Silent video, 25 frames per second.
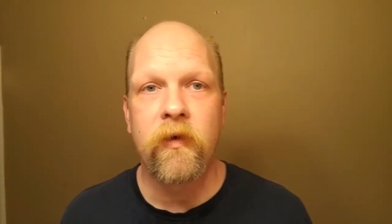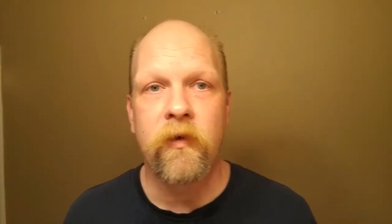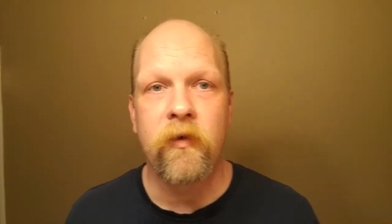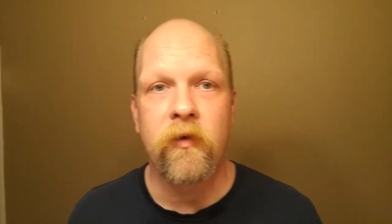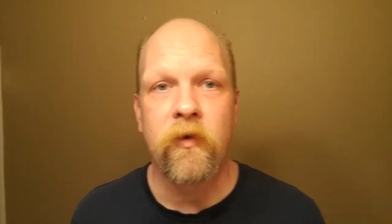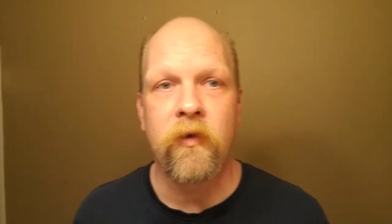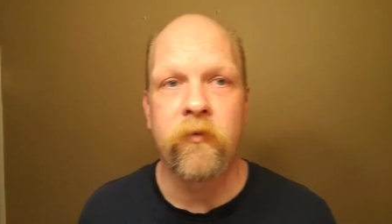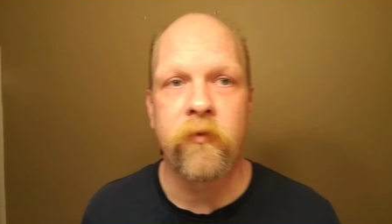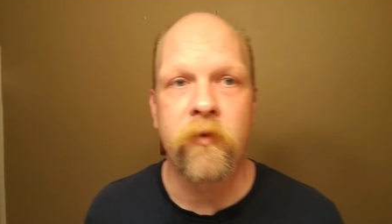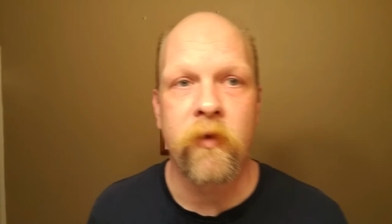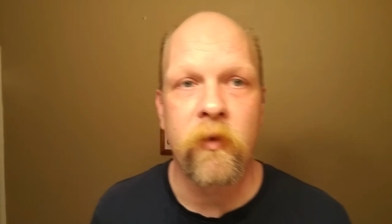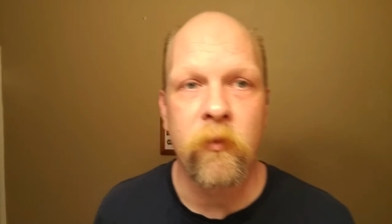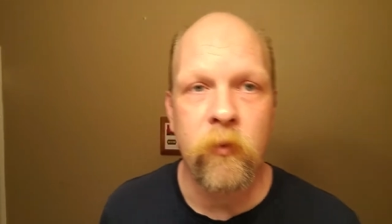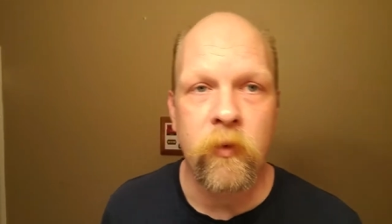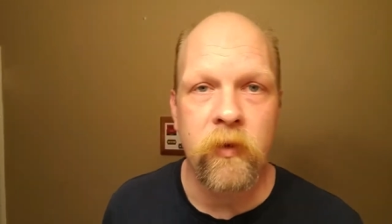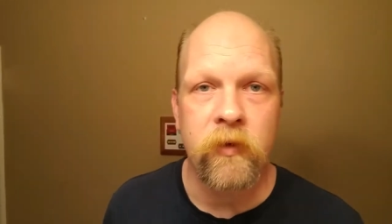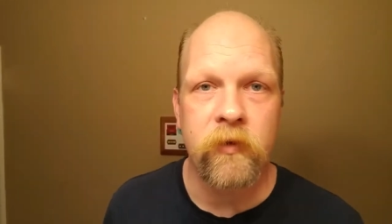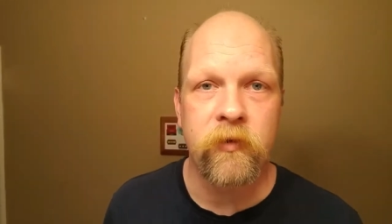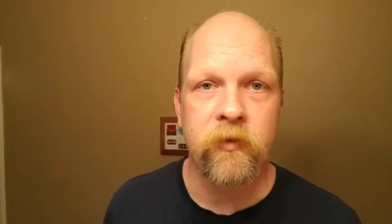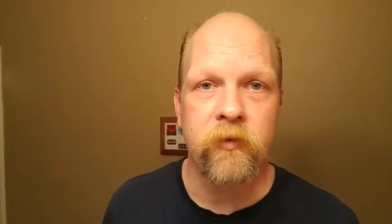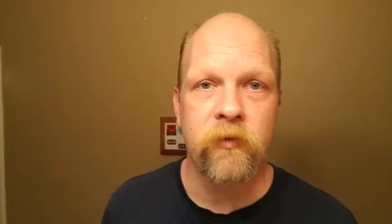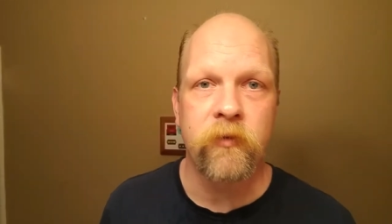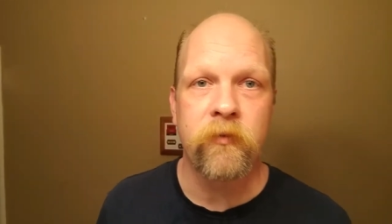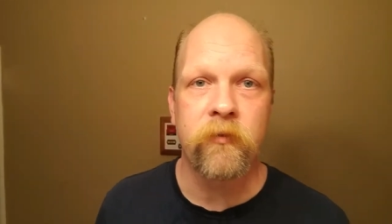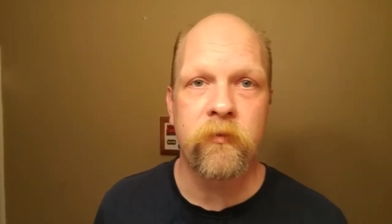however I
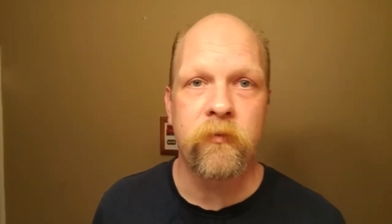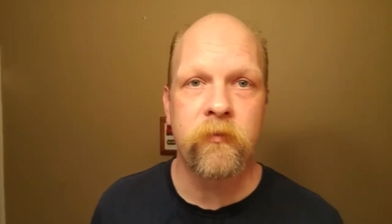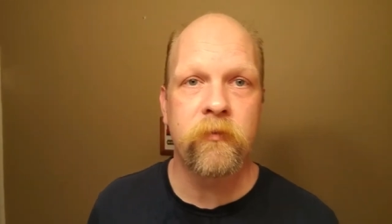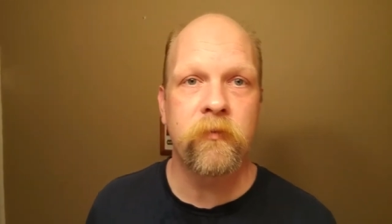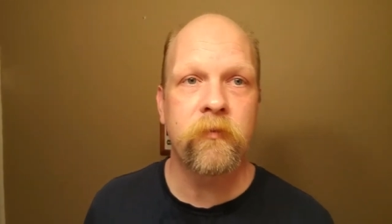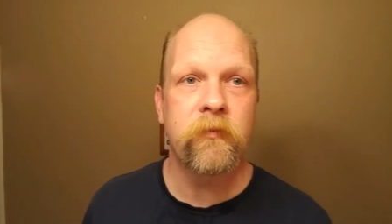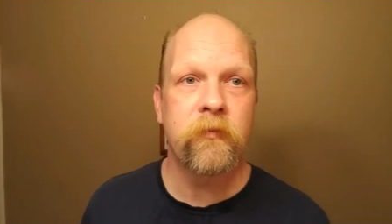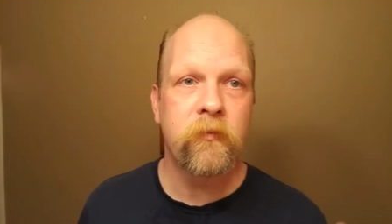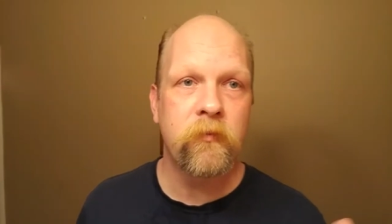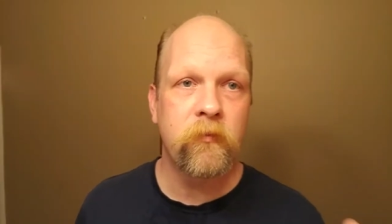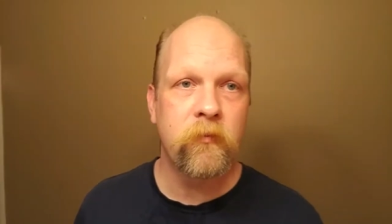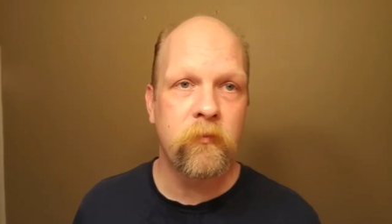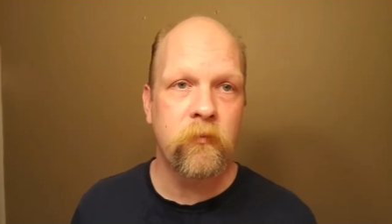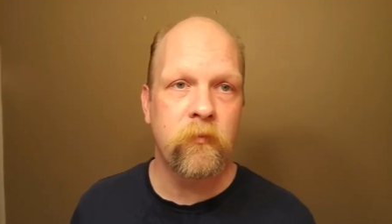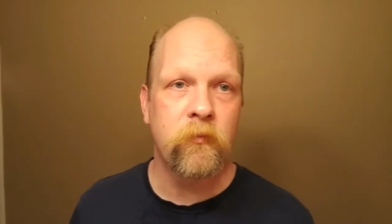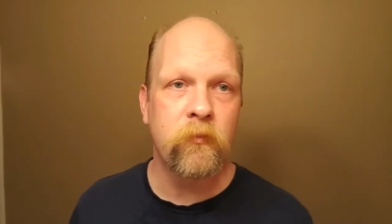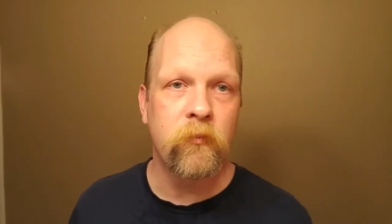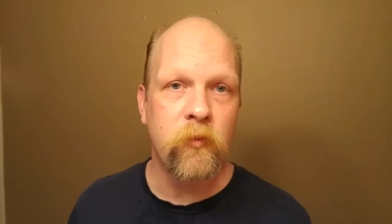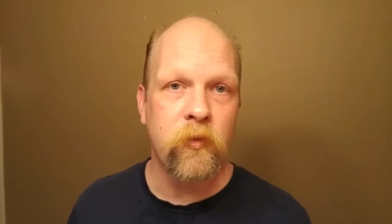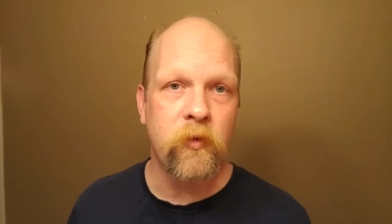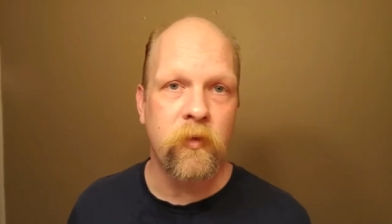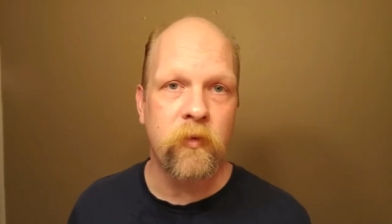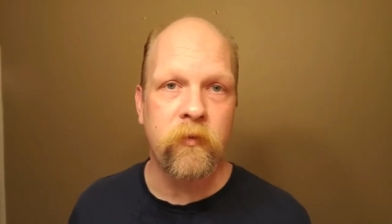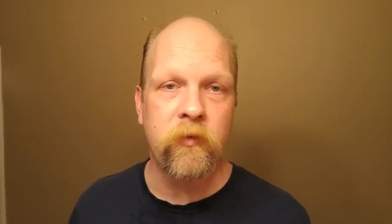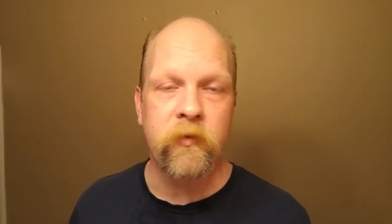want to.
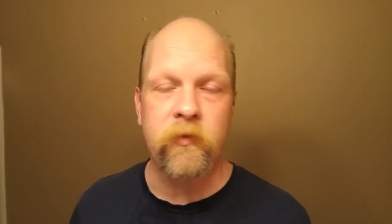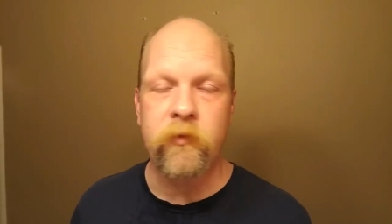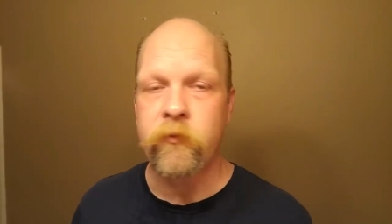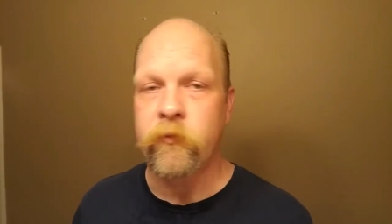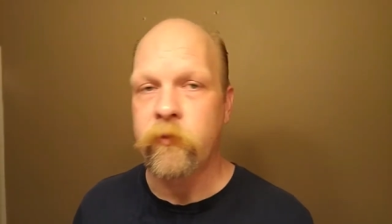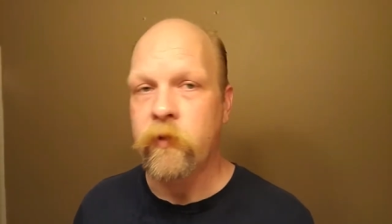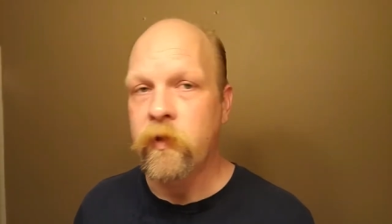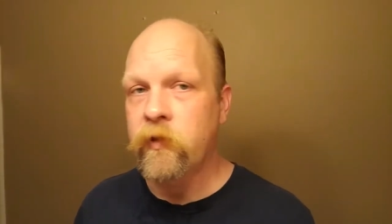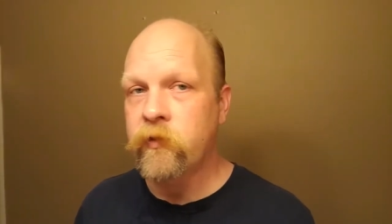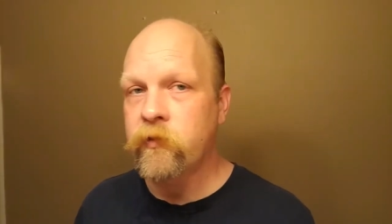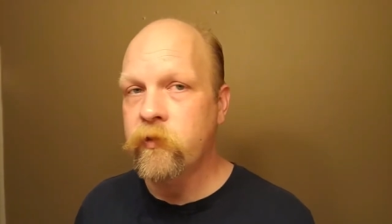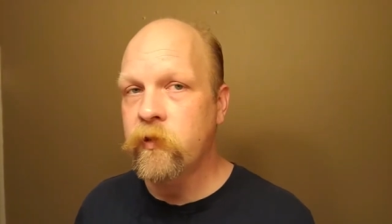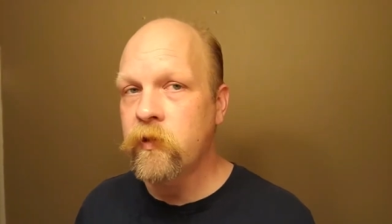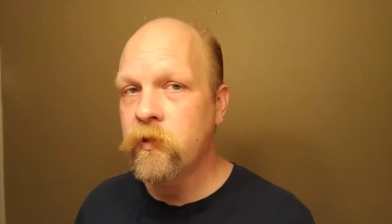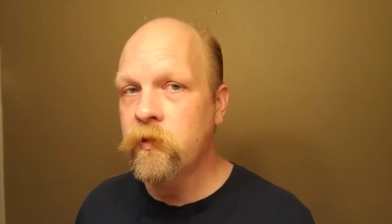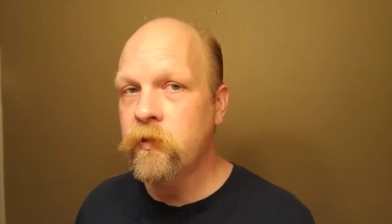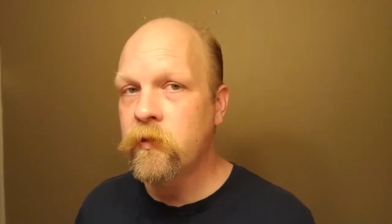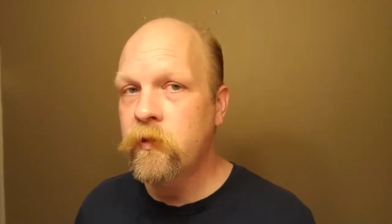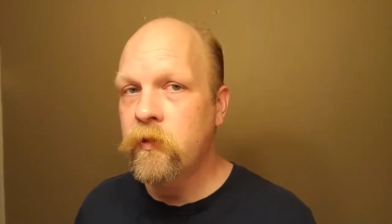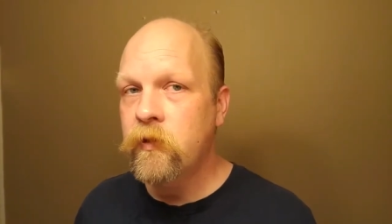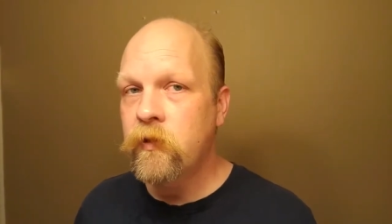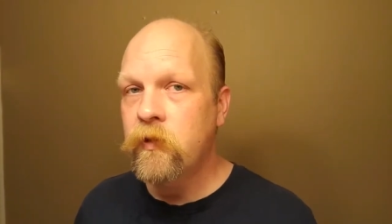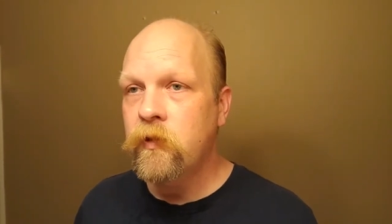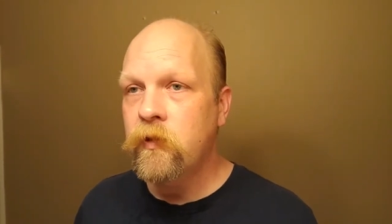A more aggressive razor,